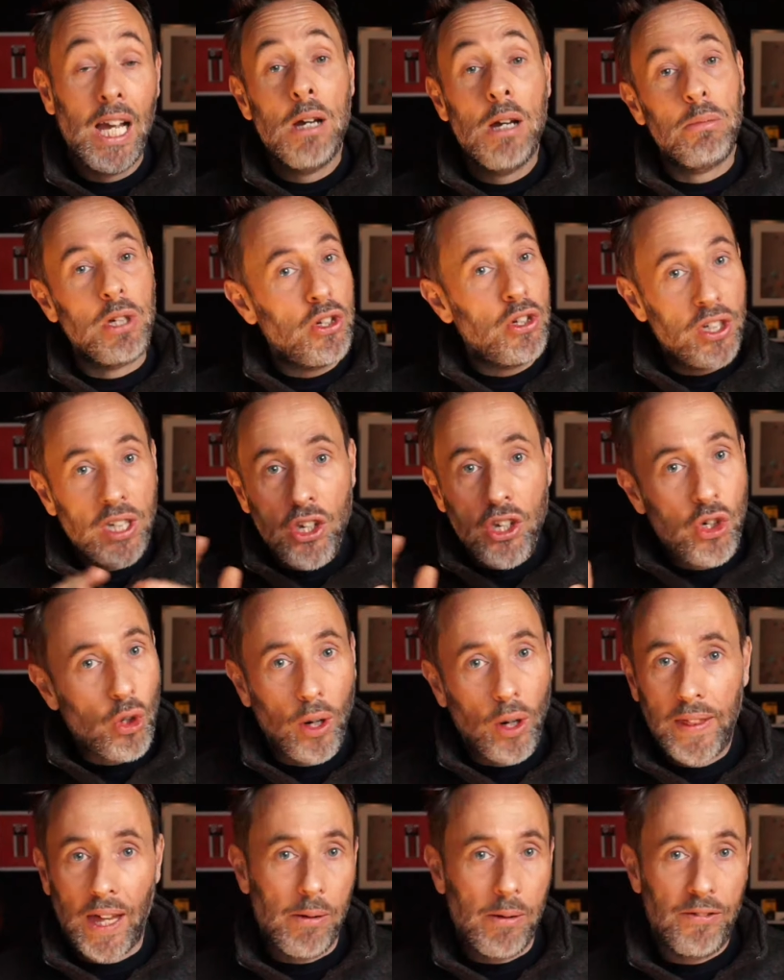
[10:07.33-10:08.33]
You should enjoy
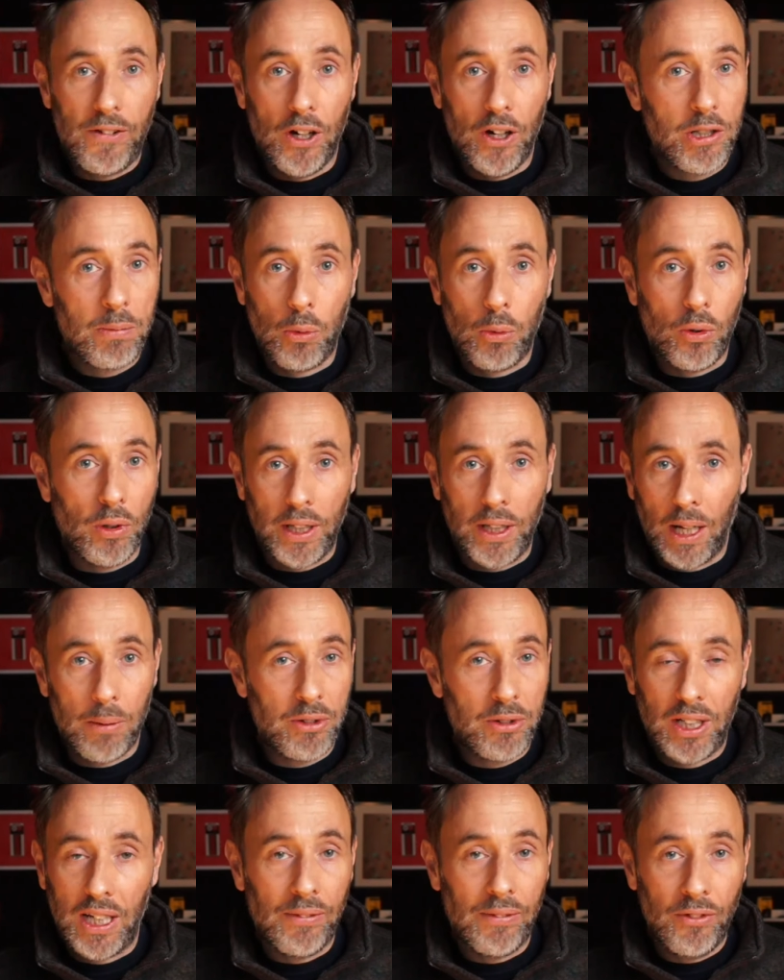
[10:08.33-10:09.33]
that first morning up
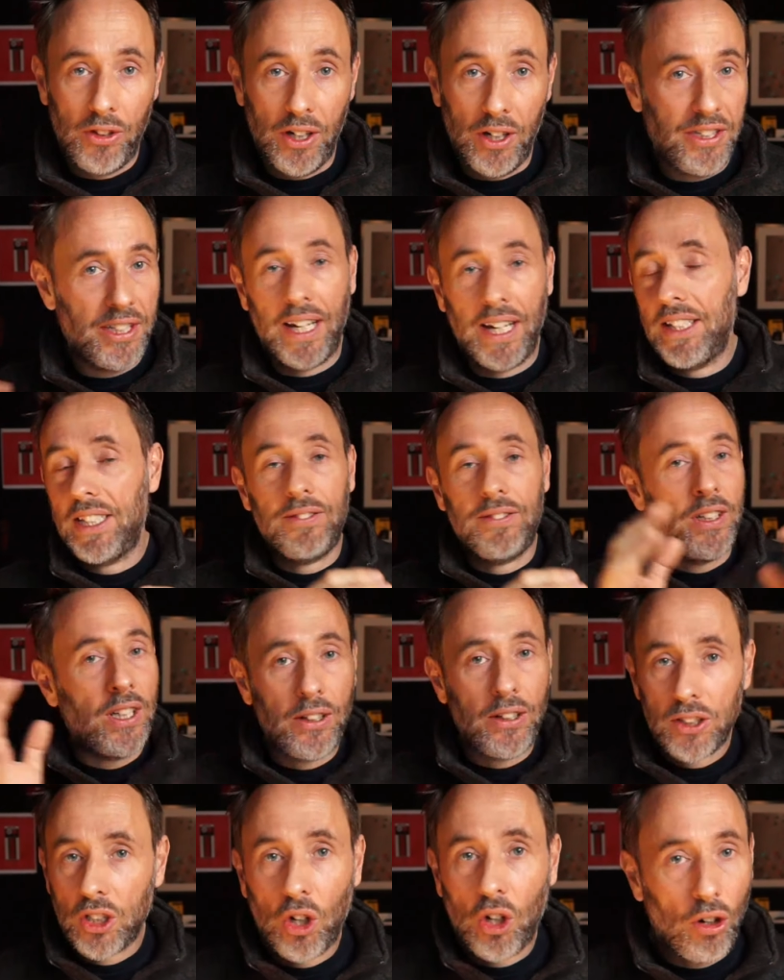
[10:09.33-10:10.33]
to 11:30. Get yourself a
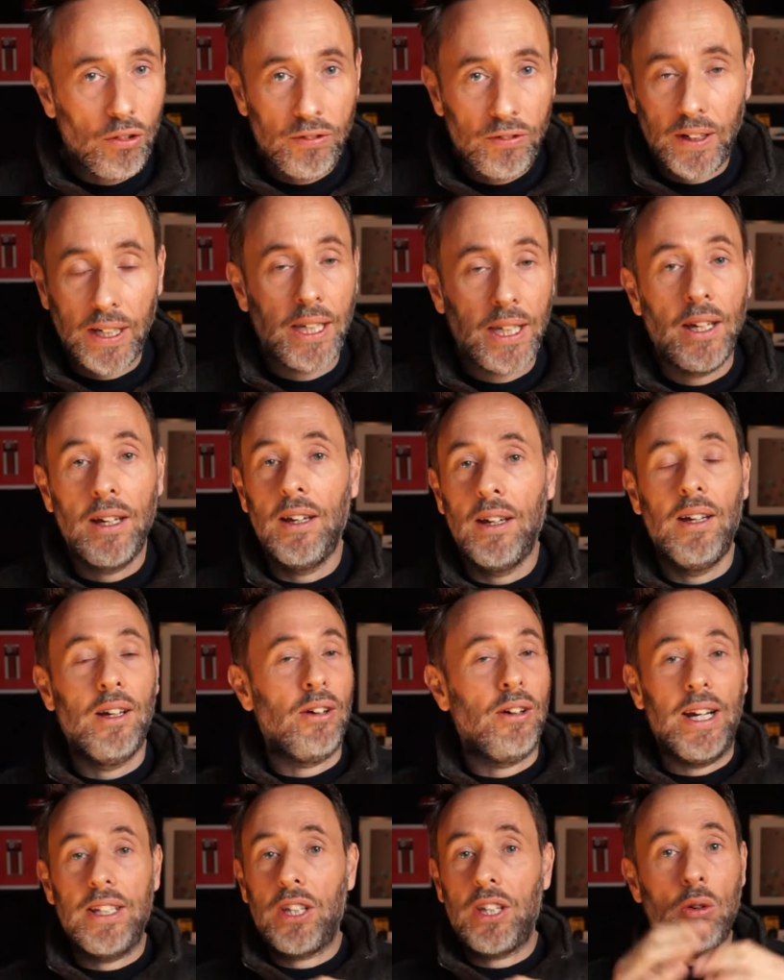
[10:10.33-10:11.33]
nice coffee,
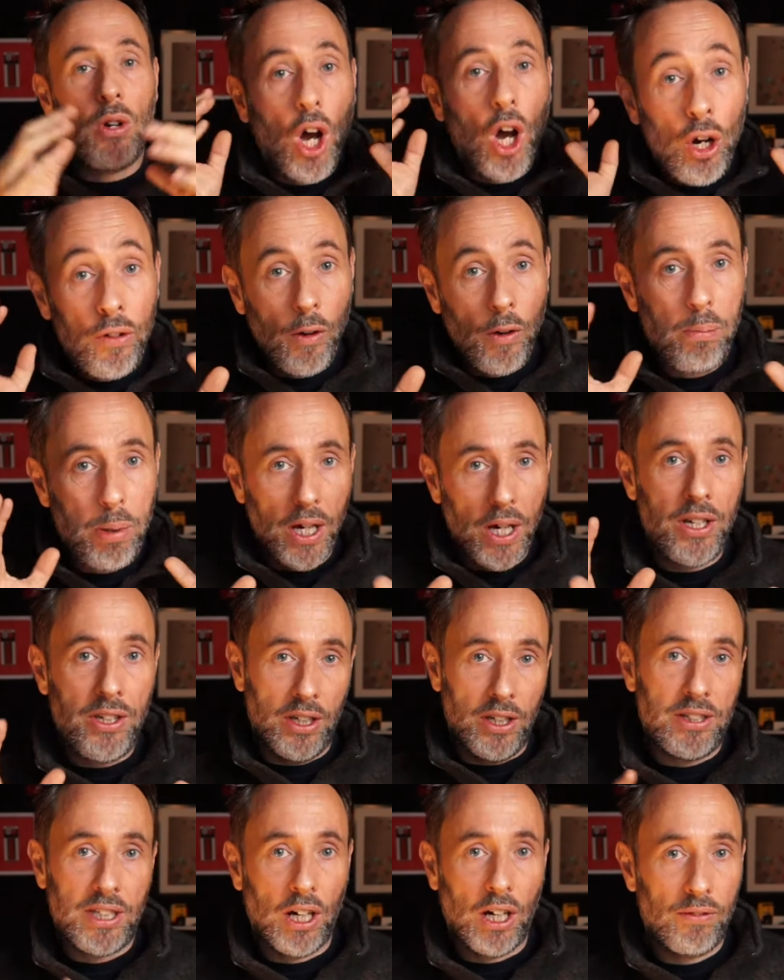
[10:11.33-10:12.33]
right? Don't overburden
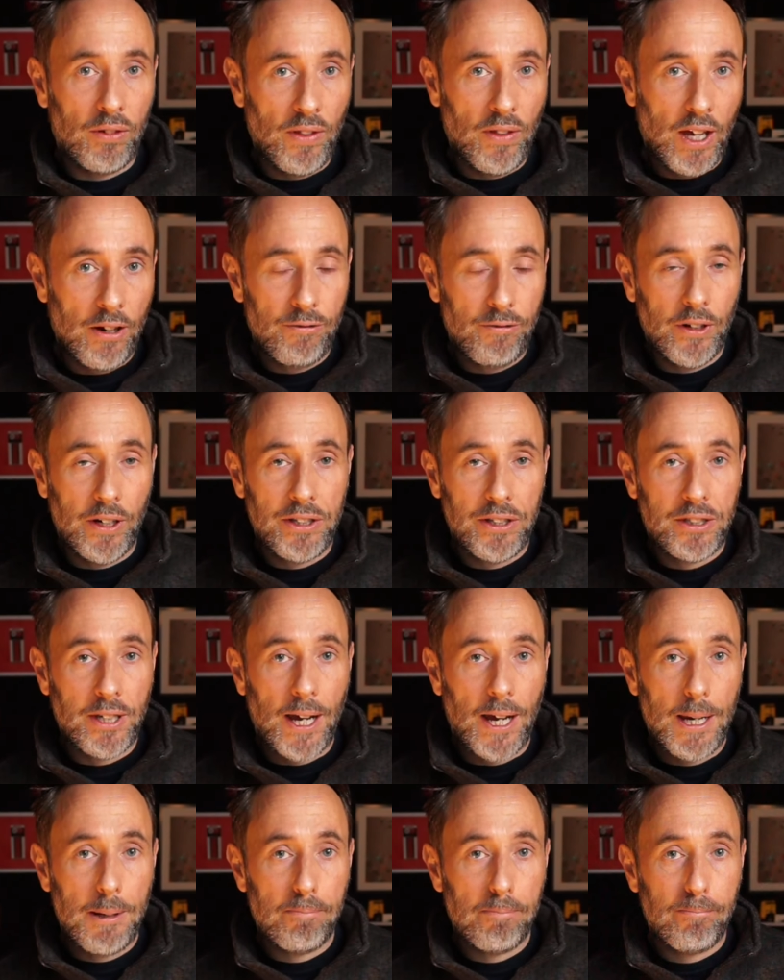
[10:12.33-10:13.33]
yourself on that first
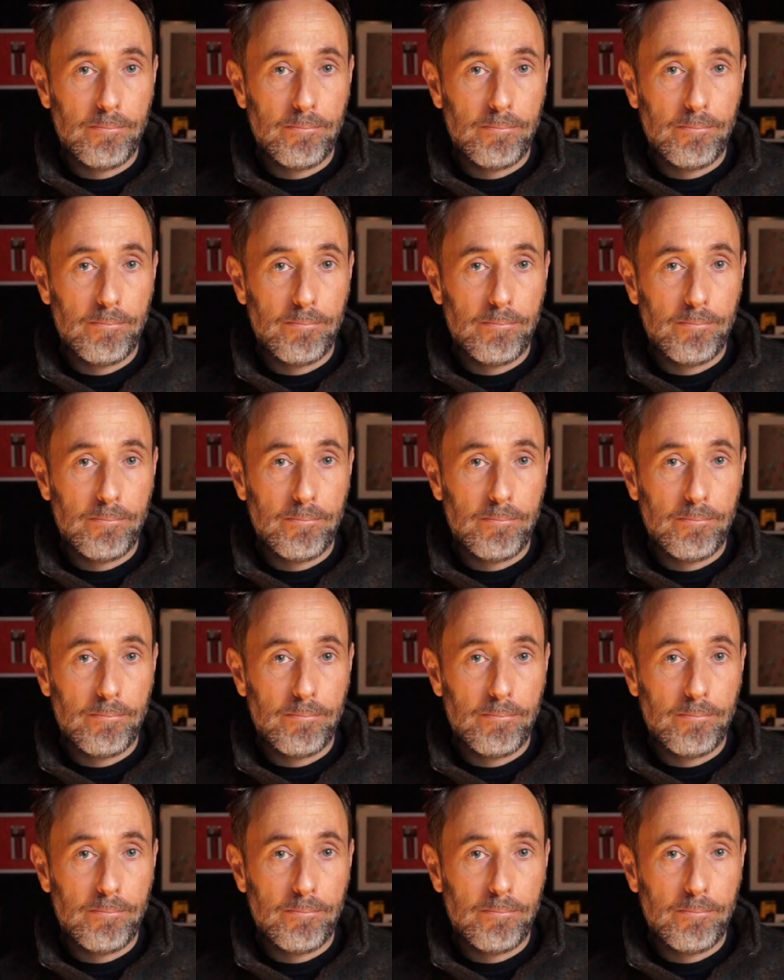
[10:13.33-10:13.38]
day.